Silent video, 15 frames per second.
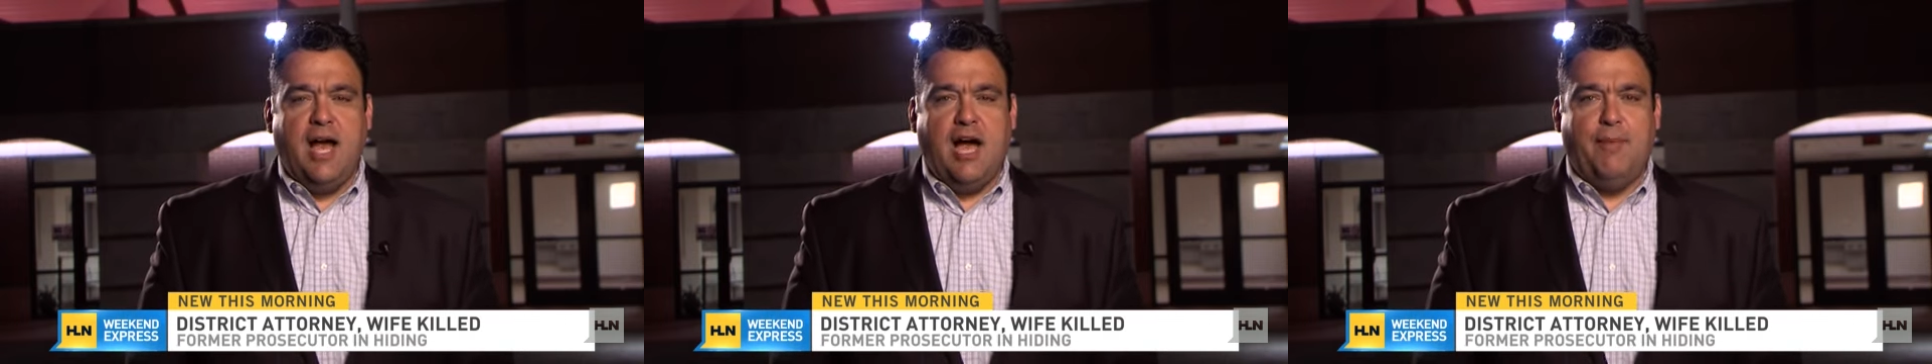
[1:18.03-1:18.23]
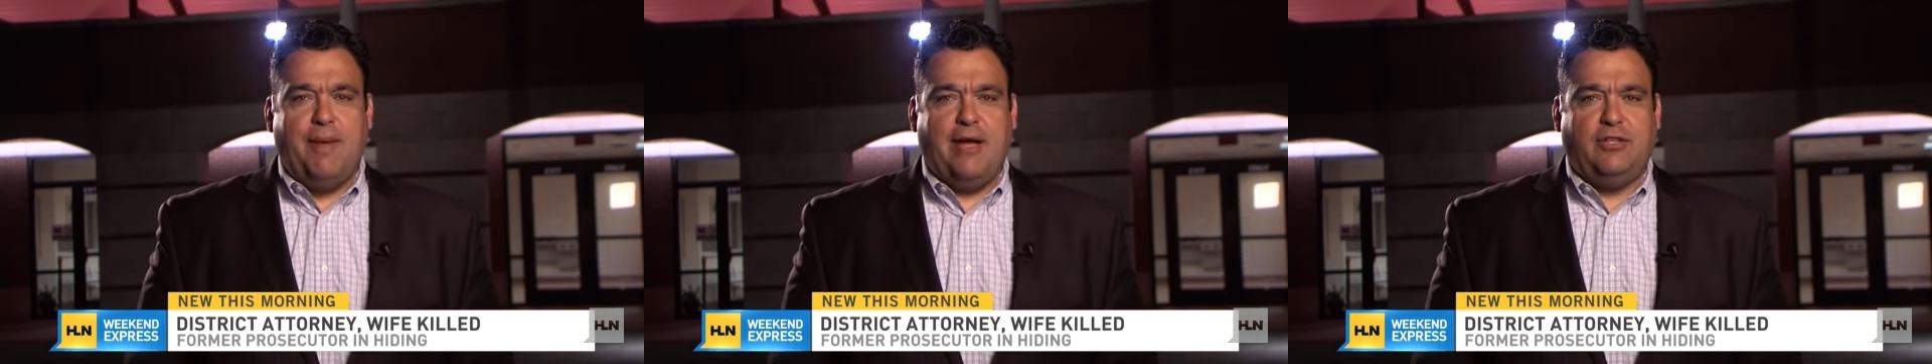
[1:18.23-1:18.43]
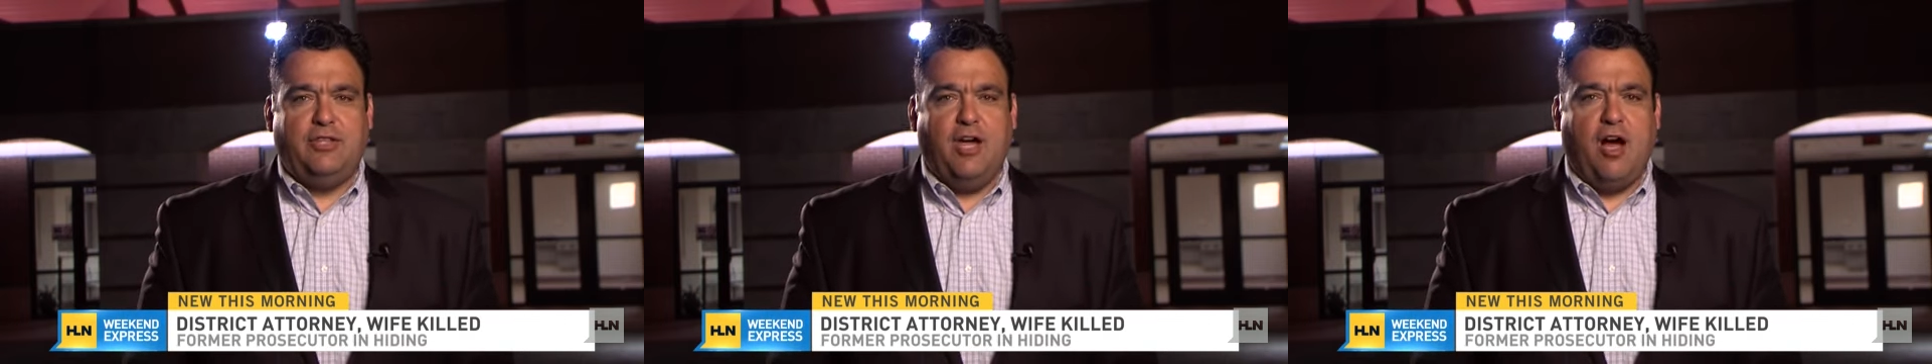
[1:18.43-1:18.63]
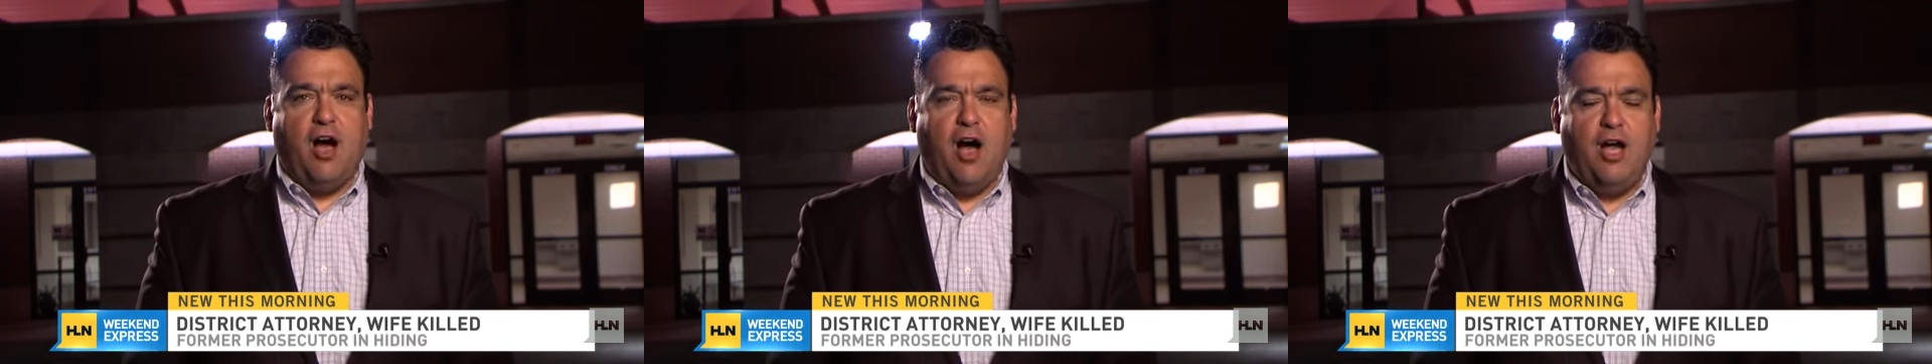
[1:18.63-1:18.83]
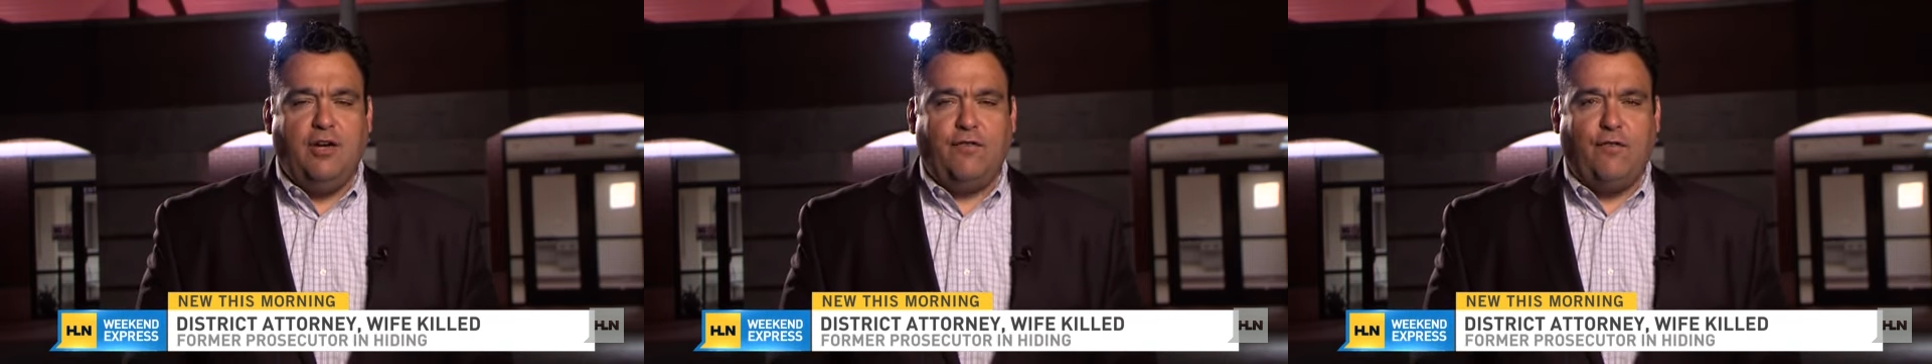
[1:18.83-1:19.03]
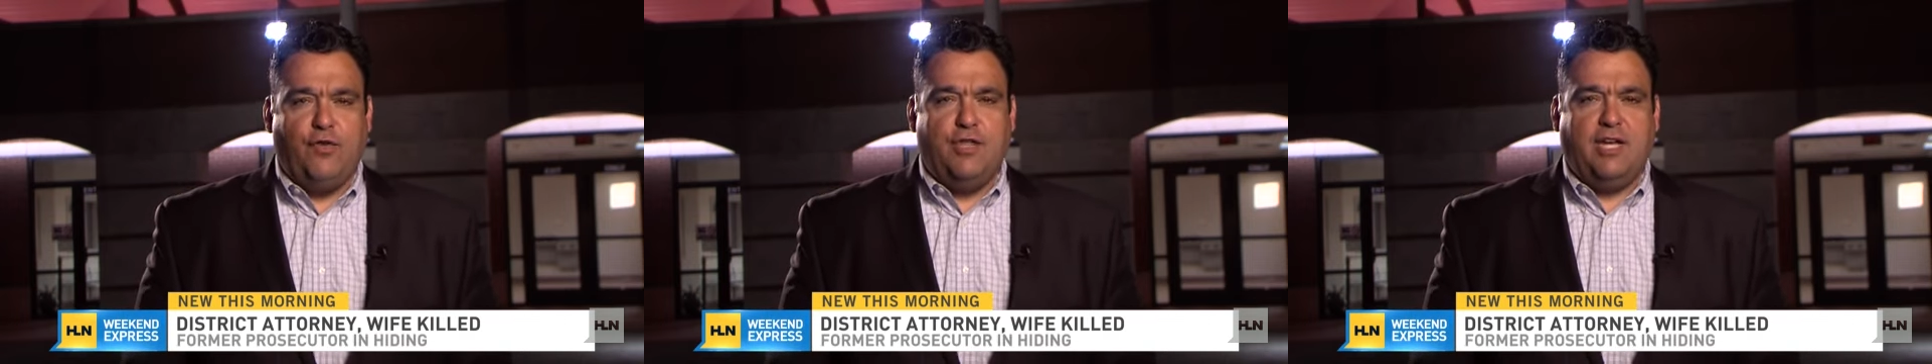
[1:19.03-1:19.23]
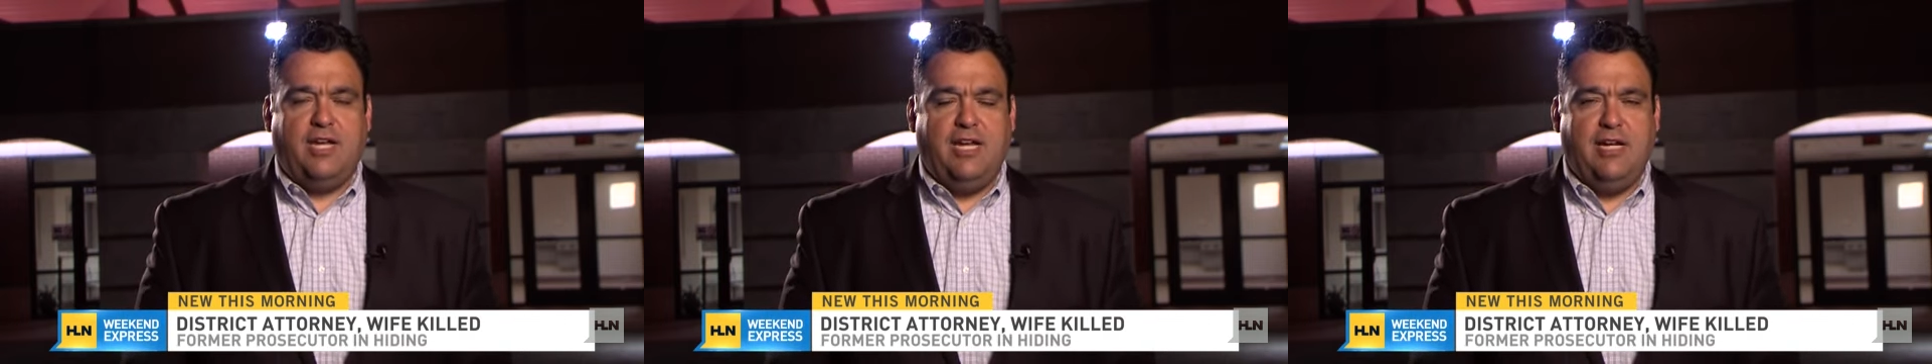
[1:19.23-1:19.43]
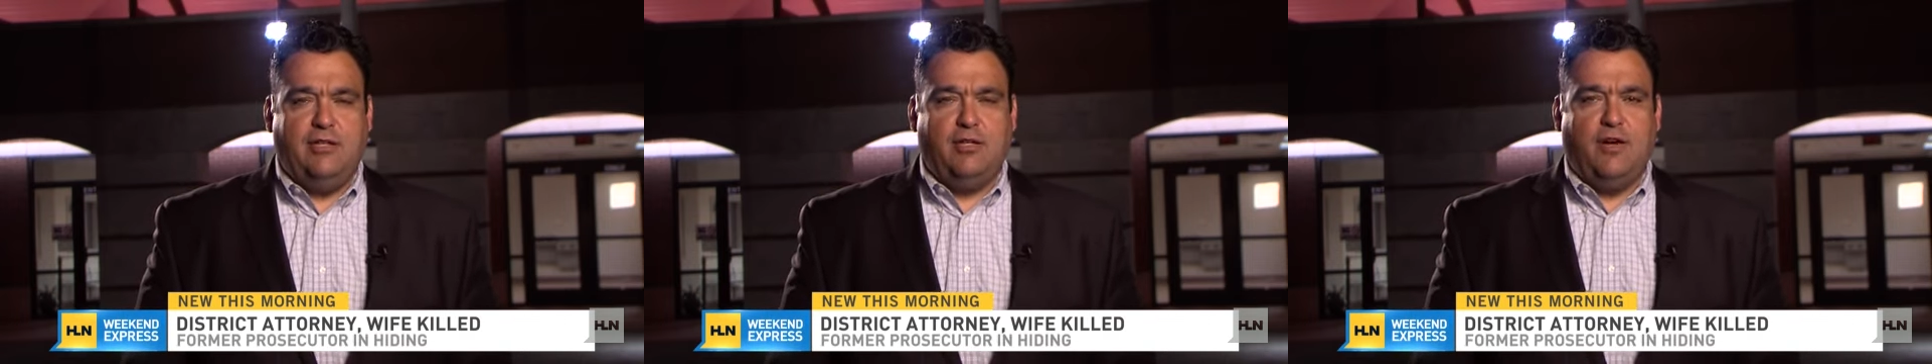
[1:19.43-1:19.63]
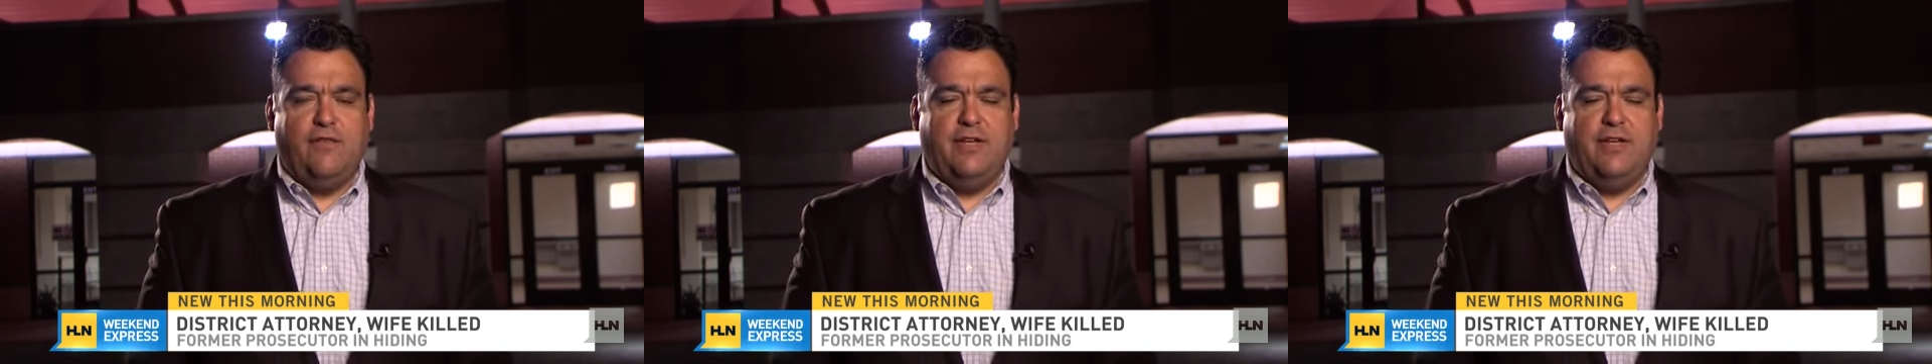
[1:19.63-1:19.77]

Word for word: about the hunt for the killer